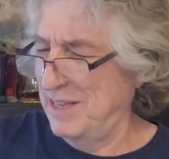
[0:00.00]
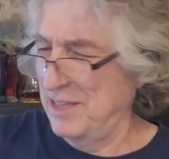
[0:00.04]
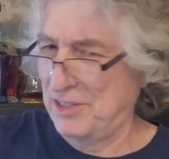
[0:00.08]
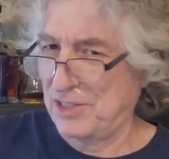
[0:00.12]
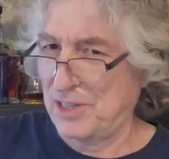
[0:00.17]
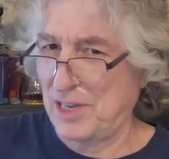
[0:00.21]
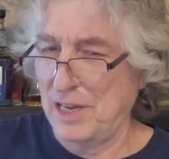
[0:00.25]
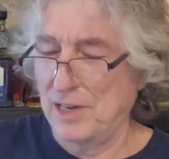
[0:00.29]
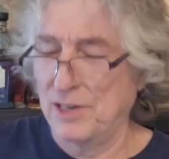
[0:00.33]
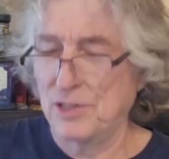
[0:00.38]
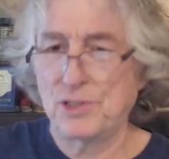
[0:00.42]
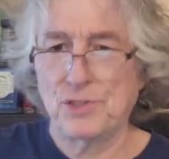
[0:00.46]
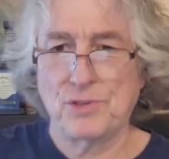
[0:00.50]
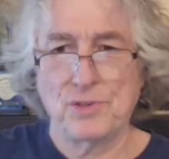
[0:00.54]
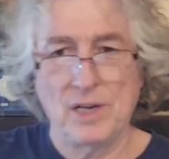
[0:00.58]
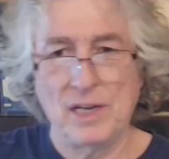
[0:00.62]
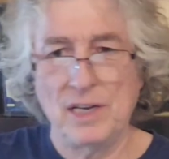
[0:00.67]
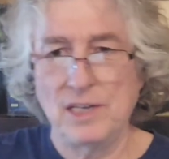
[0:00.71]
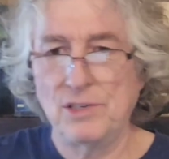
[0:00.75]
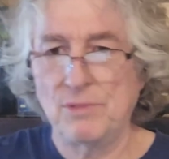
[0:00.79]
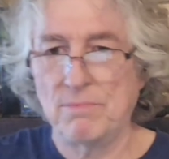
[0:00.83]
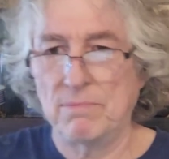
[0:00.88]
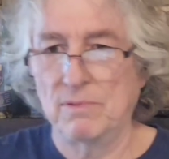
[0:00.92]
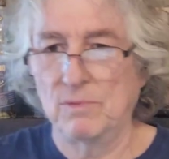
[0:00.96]
That's kind of
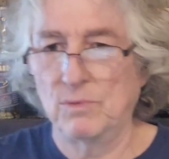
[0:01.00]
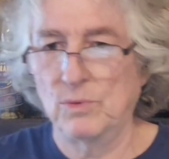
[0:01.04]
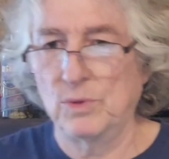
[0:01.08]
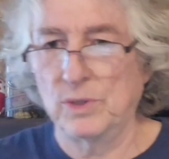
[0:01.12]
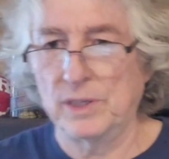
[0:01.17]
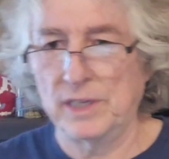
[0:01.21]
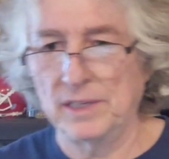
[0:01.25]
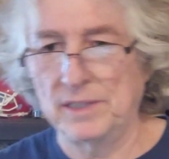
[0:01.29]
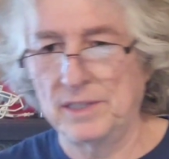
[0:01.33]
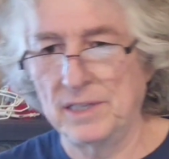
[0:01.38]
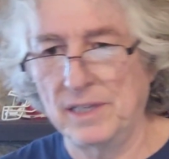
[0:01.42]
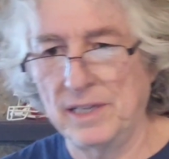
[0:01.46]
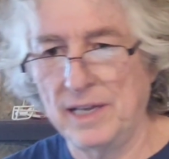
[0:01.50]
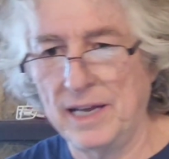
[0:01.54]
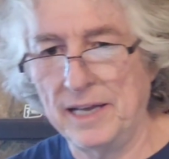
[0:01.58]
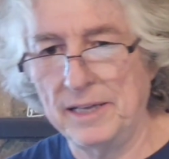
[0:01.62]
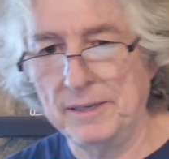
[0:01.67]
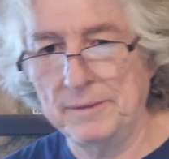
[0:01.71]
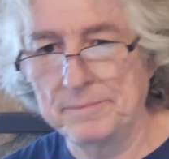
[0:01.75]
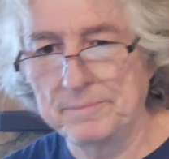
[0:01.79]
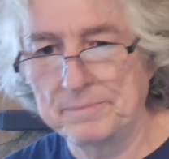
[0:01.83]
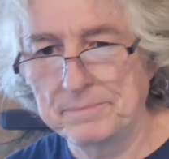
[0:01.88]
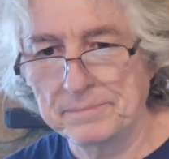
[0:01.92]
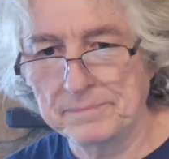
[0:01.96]
strange. We'll get to that.